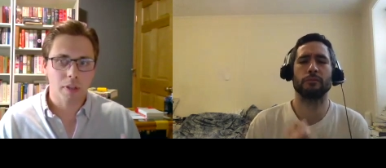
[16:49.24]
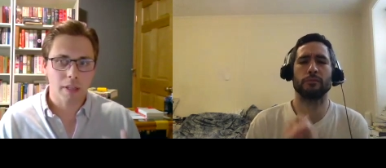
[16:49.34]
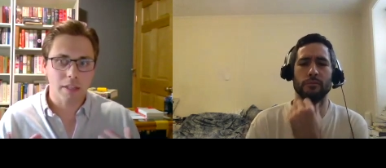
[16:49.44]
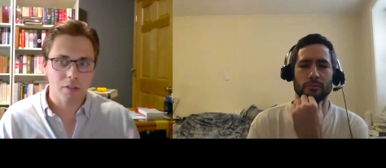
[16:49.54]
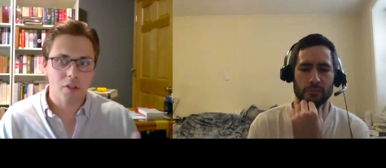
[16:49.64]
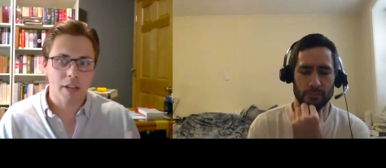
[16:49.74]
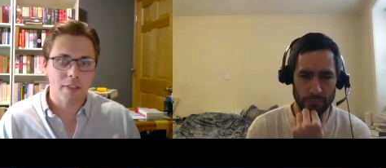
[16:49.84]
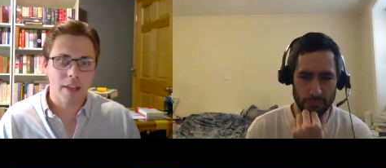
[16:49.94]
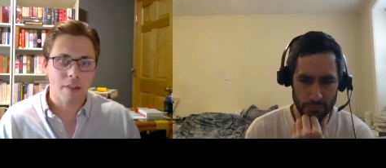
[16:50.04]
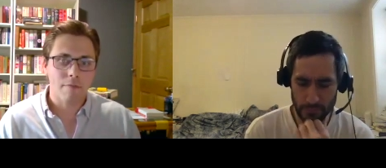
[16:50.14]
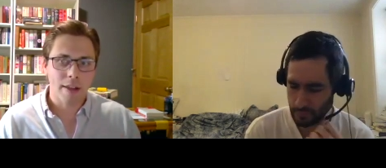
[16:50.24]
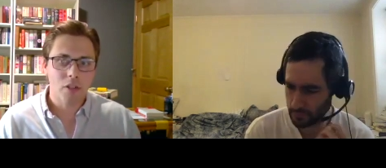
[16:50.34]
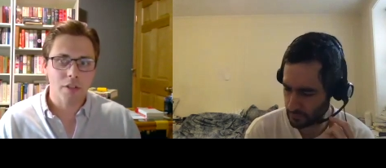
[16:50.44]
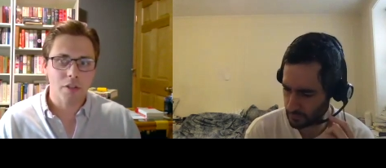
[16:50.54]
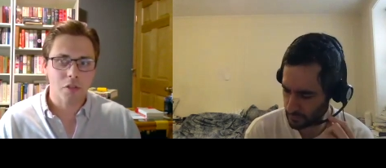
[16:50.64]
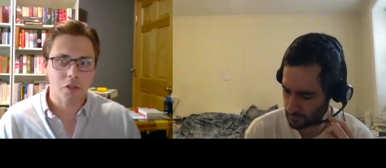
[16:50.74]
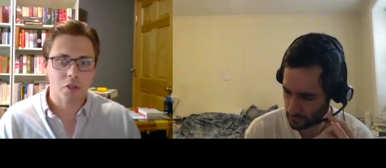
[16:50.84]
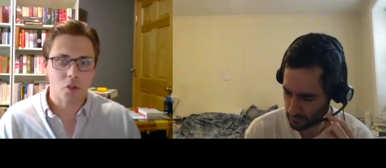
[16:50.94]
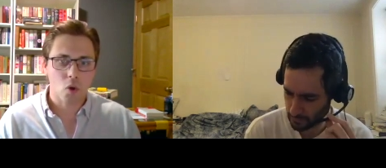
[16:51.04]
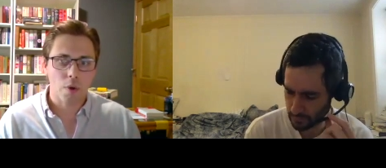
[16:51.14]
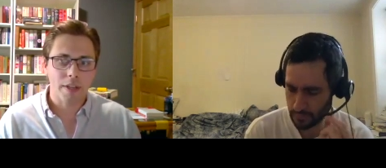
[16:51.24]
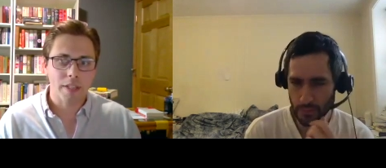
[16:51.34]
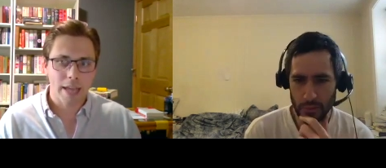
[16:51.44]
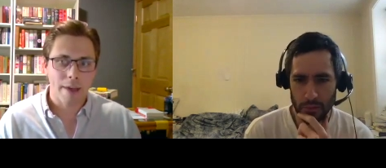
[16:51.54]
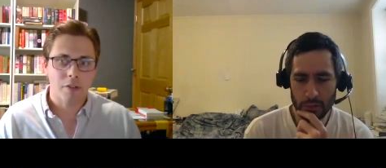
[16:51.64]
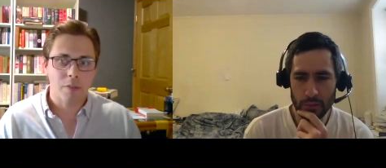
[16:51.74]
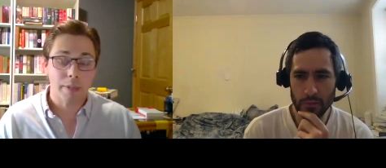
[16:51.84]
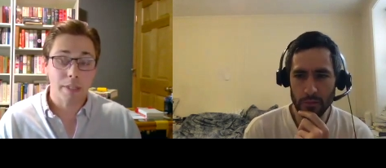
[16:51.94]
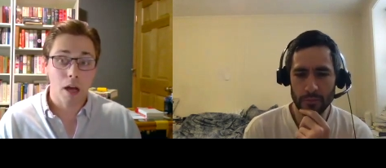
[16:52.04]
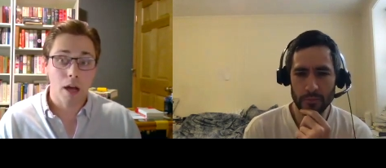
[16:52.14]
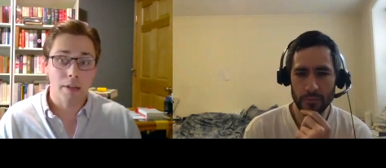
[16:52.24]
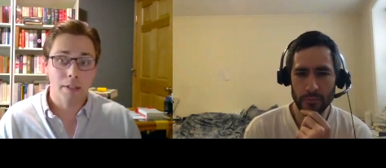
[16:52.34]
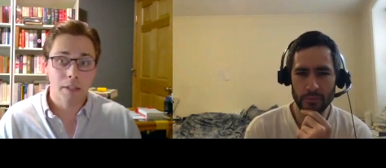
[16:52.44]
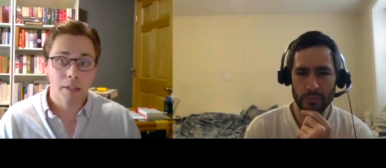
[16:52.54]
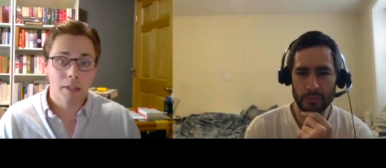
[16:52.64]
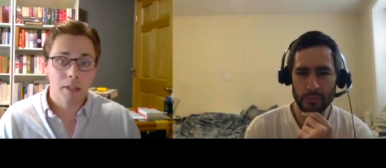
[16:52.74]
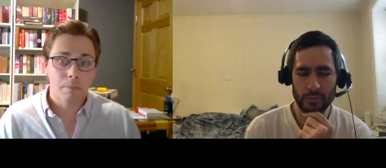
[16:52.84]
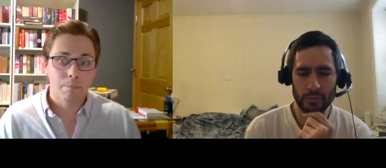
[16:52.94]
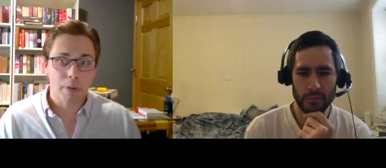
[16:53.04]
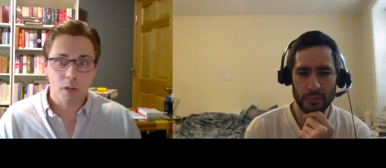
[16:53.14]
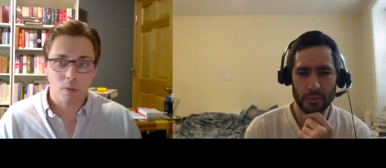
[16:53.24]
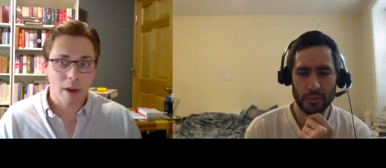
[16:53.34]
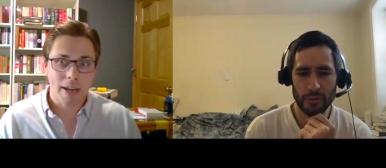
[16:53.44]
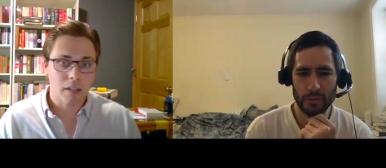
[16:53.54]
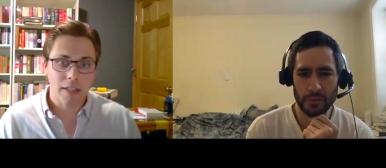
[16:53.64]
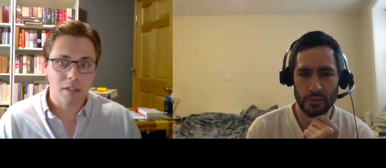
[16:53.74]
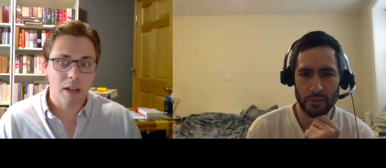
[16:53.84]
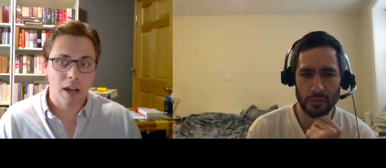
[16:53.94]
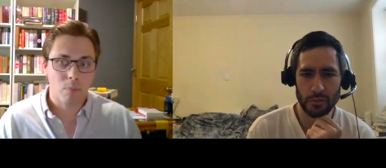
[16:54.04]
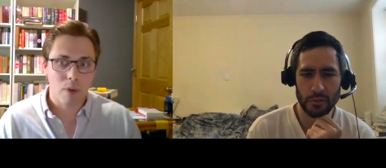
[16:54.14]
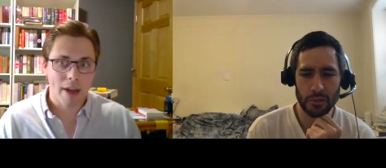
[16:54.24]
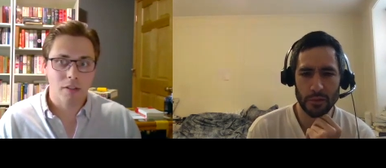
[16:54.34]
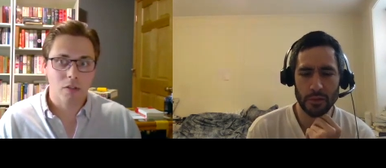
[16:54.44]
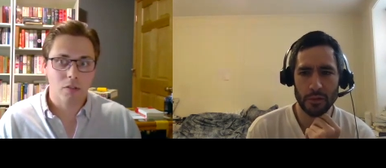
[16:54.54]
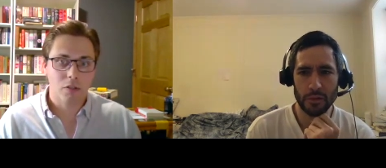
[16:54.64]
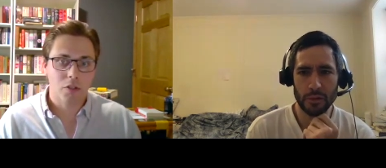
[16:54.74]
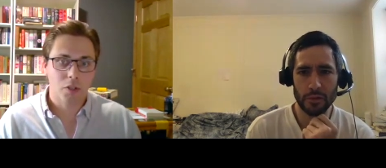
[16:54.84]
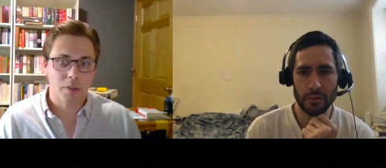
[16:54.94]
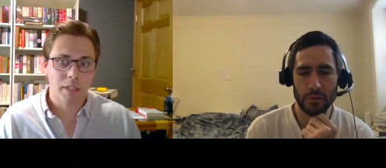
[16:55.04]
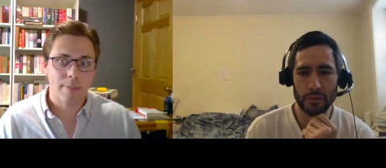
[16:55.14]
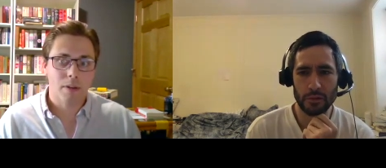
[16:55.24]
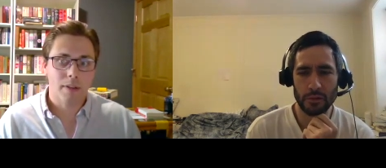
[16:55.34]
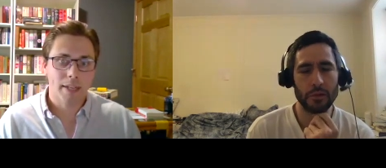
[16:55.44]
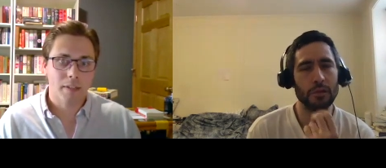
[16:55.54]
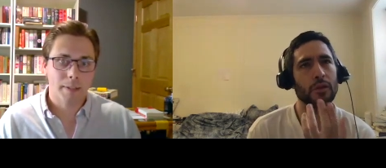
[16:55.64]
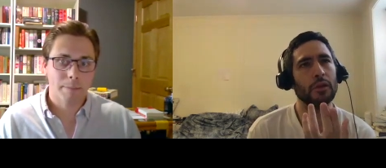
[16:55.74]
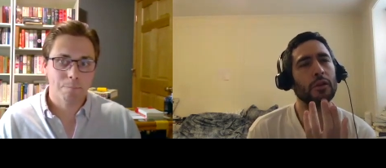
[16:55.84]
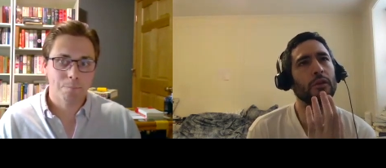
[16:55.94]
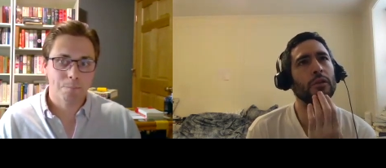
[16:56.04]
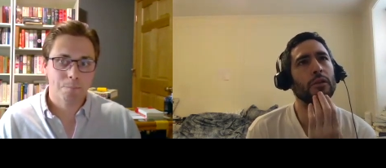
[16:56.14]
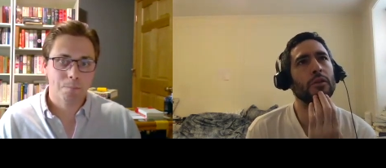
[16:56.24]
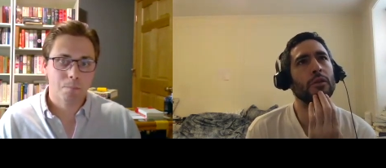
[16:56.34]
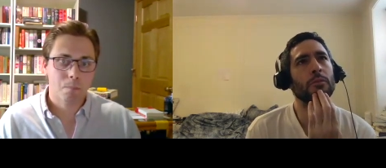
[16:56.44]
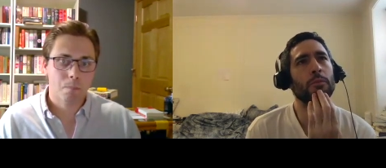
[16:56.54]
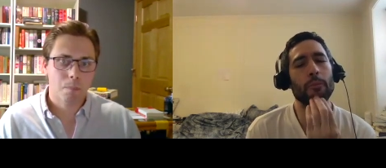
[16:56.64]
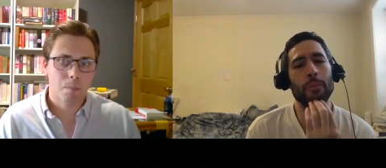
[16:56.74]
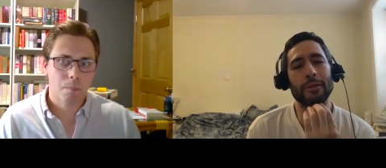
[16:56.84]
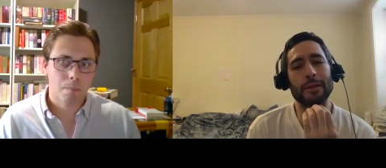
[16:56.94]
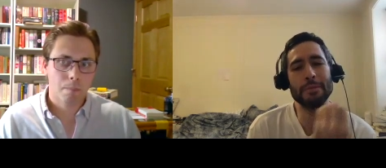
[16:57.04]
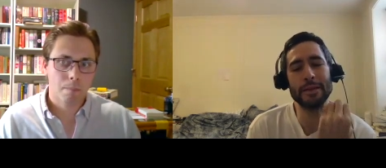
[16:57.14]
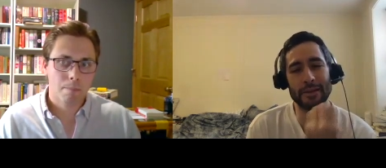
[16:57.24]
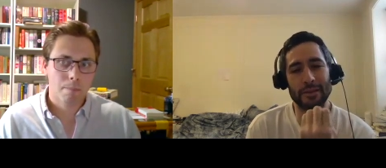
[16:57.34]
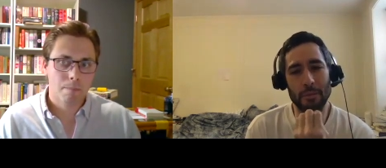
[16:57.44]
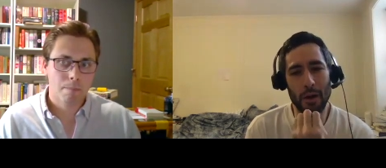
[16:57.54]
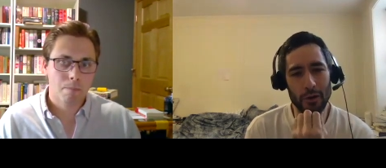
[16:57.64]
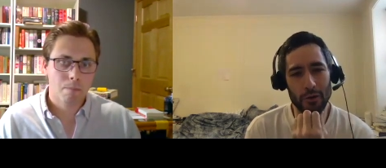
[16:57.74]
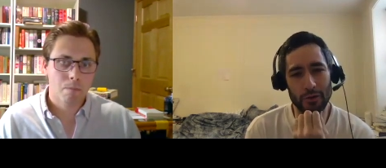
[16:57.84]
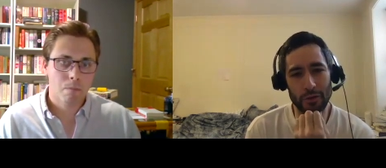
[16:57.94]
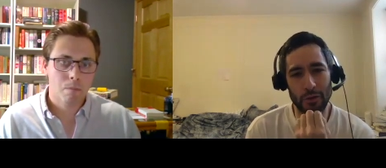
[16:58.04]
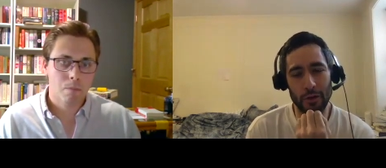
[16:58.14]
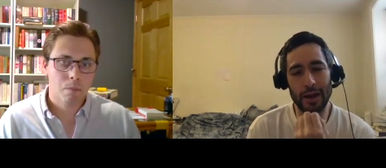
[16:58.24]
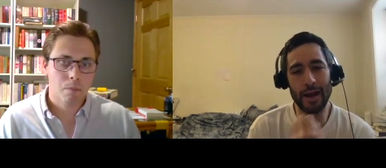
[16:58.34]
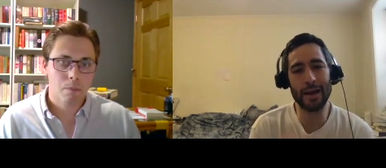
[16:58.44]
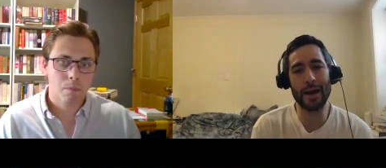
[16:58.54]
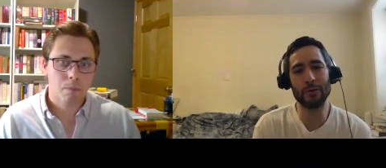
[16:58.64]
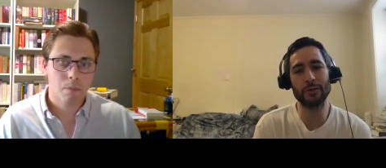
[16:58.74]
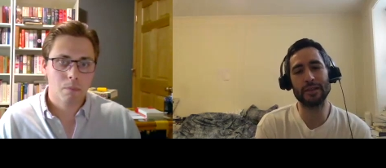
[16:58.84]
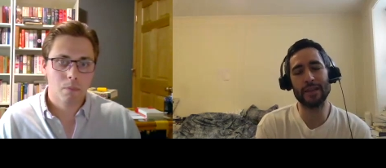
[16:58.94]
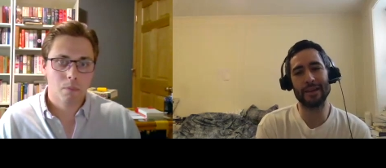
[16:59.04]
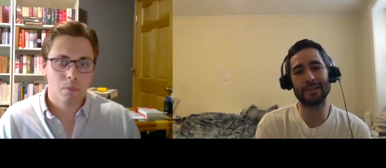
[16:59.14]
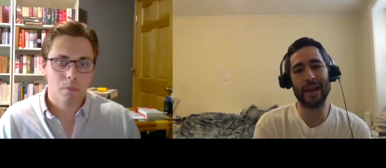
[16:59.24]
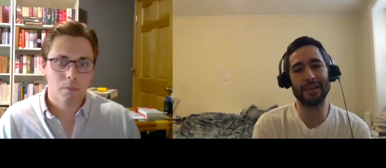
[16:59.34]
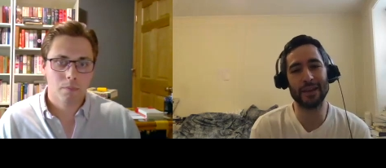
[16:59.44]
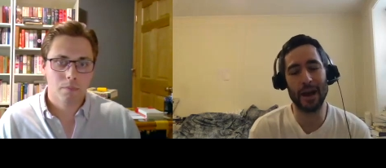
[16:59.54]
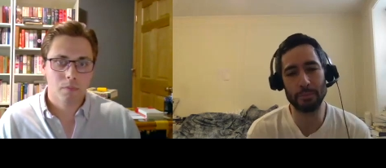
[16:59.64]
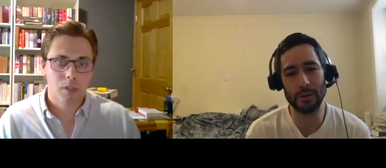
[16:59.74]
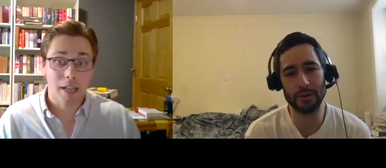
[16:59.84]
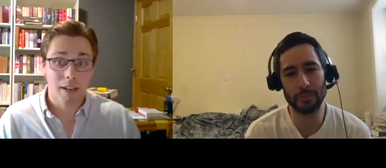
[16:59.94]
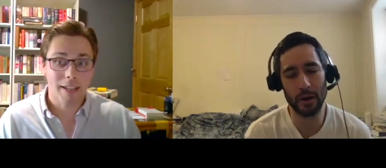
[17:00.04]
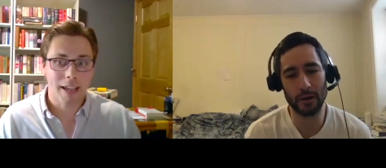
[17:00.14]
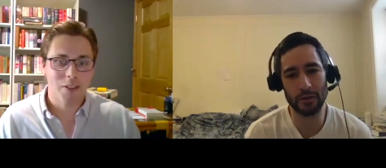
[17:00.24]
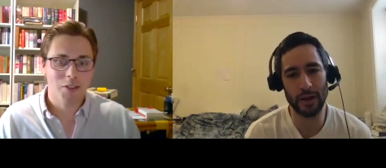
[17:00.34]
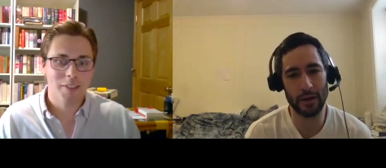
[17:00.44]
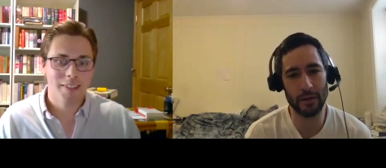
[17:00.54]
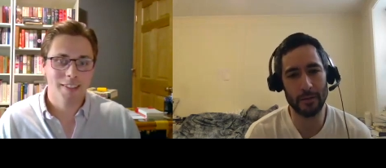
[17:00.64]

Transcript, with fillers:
Speaker 1: He's saying that eventually this is just going to have to be done bureaucratically. It's not practical to do it
Speaker 2: democratically. But, but to me, that's democracy, though. I, I don't see that as, as not being democracy.